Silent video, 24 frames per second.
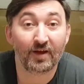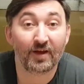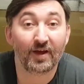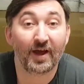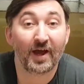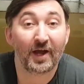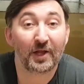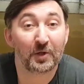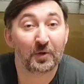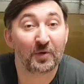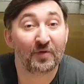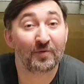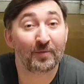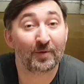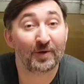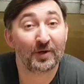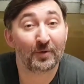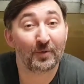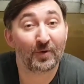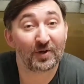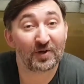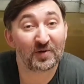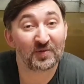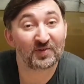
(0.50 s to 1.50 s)
Hello everybody,
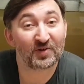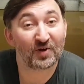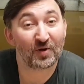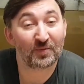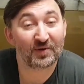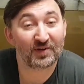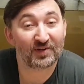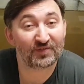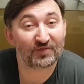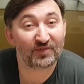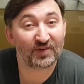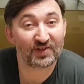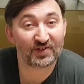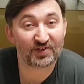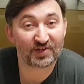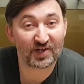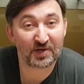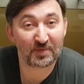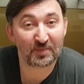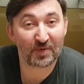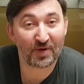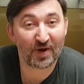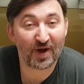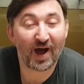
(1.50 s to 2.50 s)
welcome to Hobbies Fish
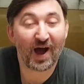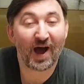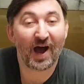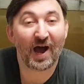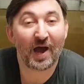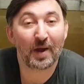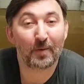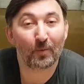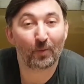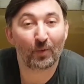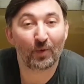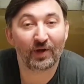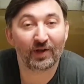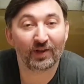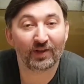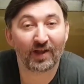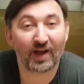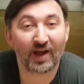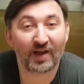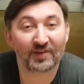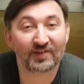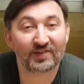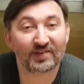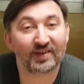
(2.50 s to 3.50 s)
Keeper. I'm Will
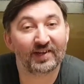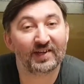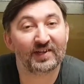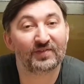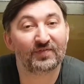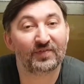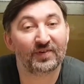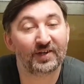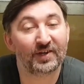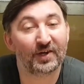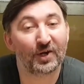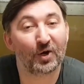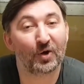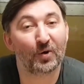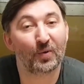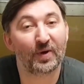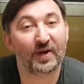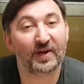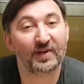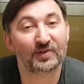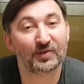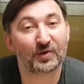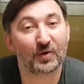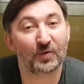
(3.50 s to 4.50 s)
and today's video
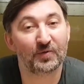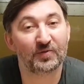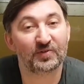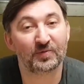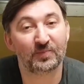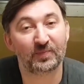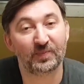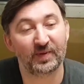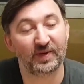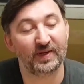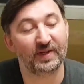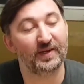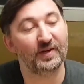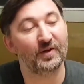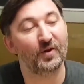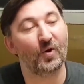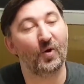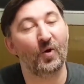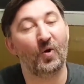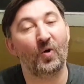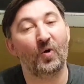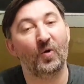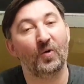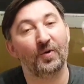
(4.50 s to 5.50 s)
is going to be
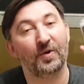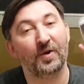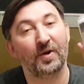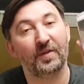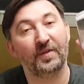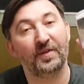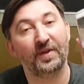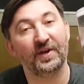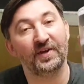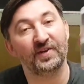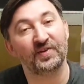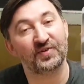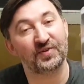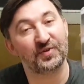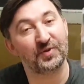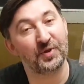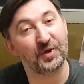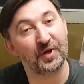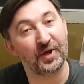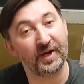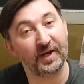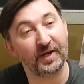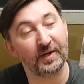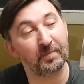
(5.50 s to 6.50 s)
on
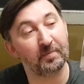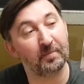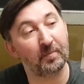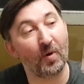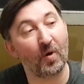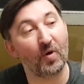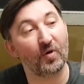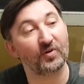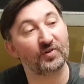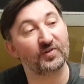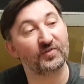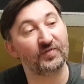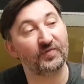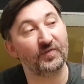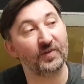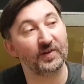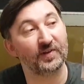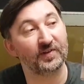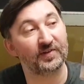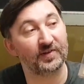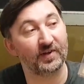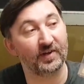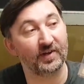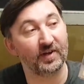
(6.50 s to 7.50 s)
the box
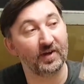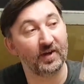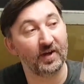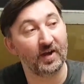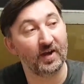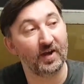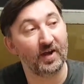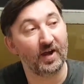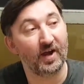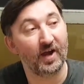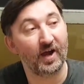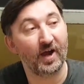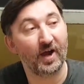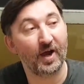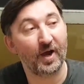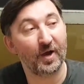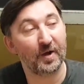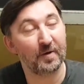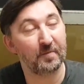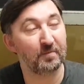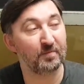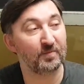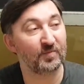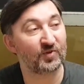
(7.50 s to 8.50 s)
filter.
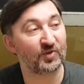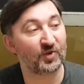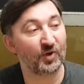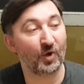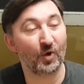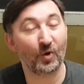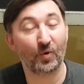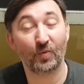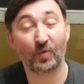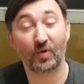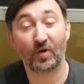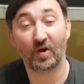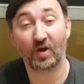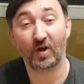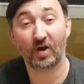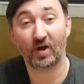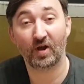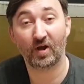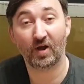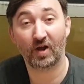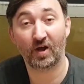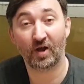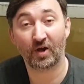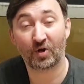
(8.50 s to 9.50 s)
So
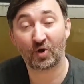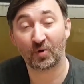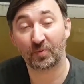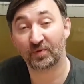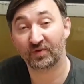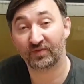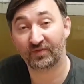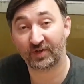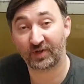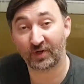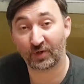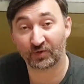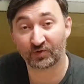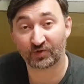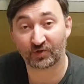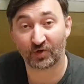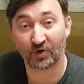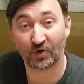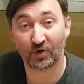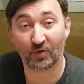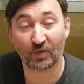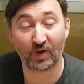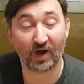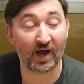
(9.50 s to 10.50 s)
a couple of videos
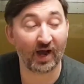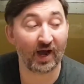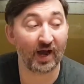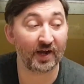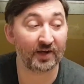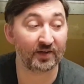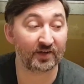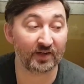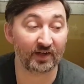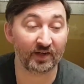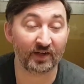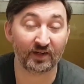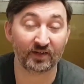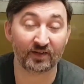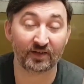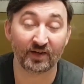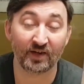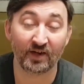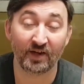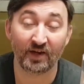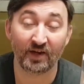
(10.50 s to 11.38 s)
ago I did